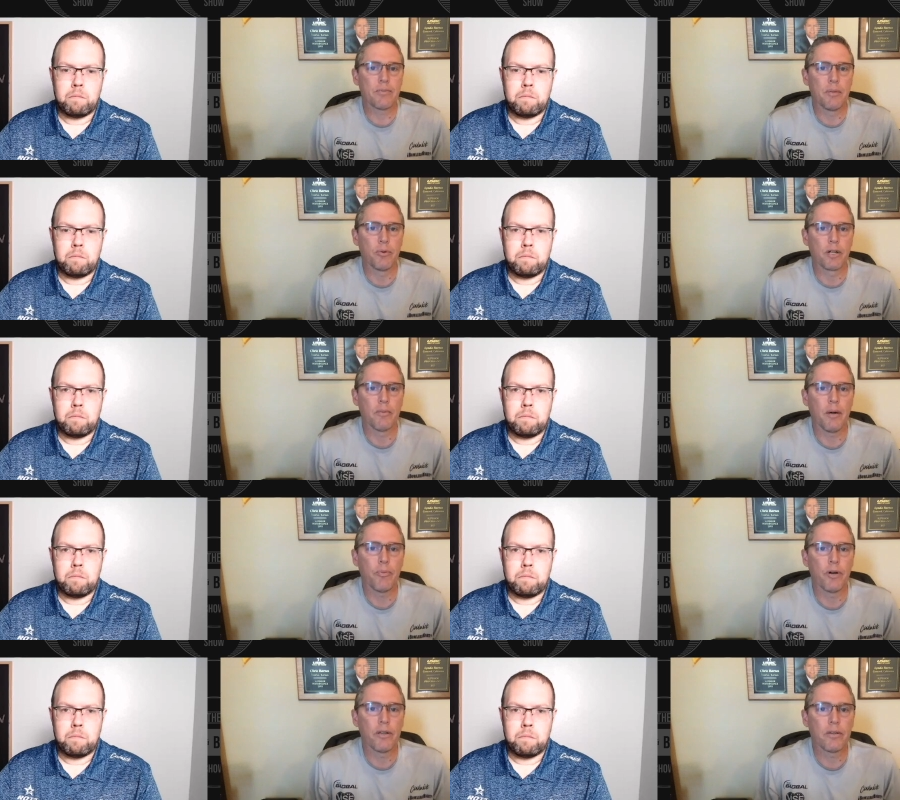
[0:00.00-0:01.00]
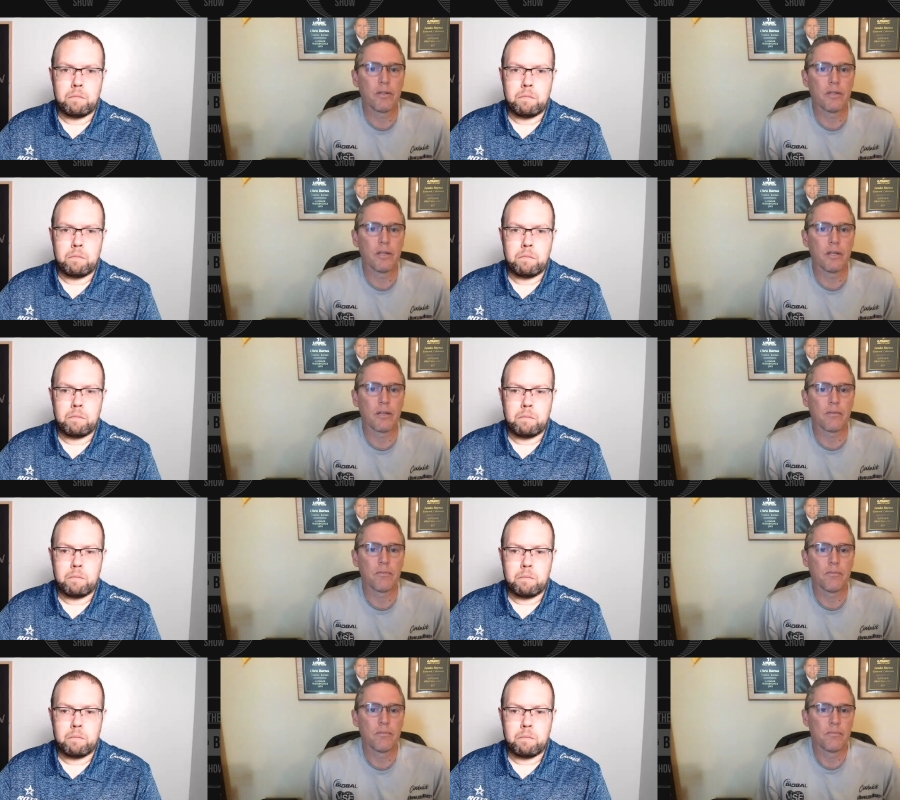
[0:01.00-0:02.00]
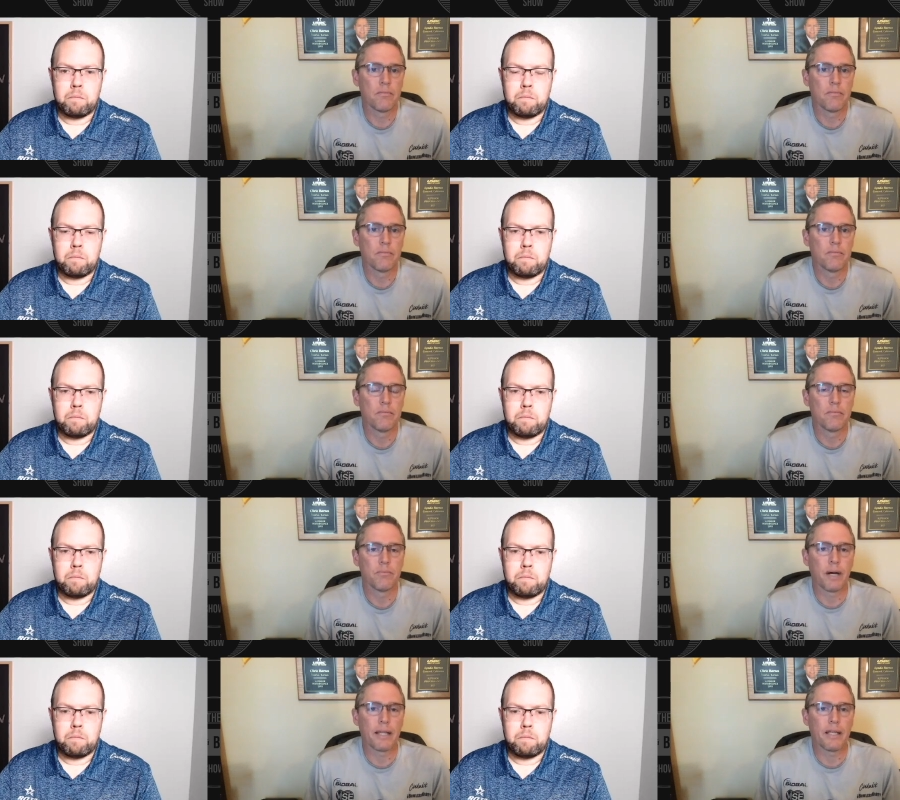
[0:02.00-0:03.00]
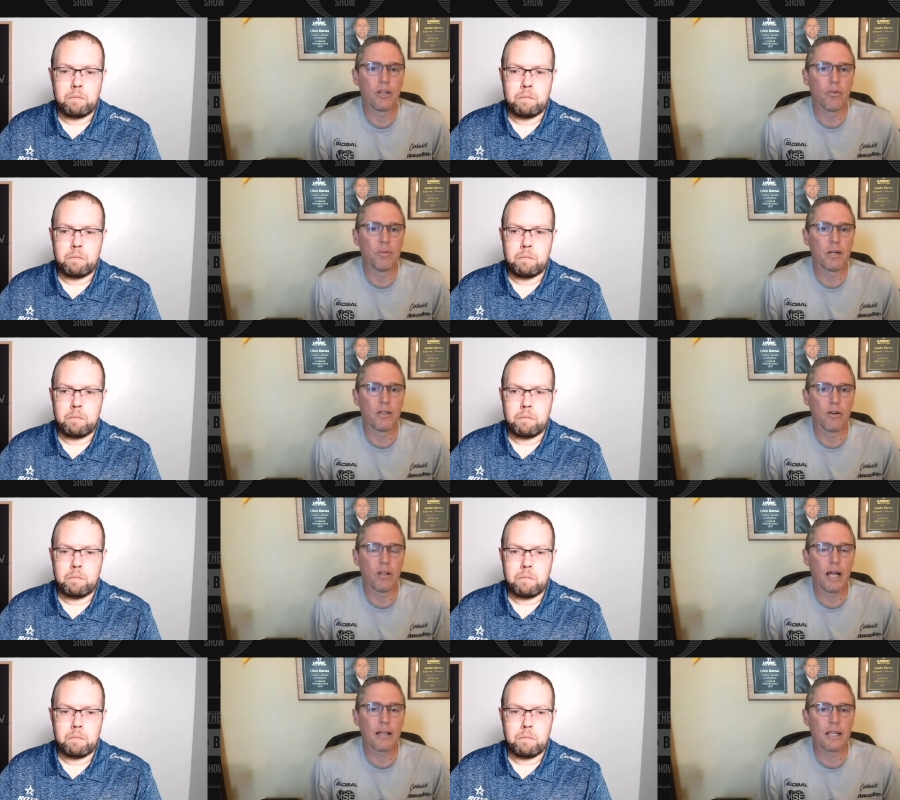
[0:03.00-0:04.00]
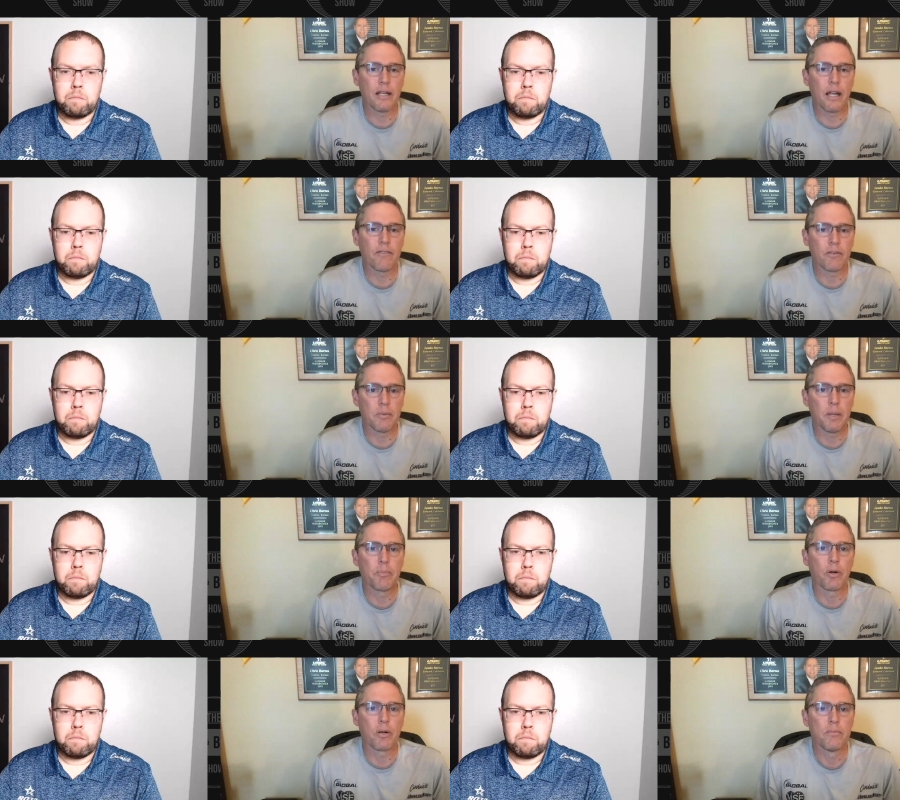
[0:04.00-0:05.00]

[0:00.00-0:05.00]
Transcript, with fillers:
Speaker 1: people come up with. And by then, they'll, they'll likely not even remember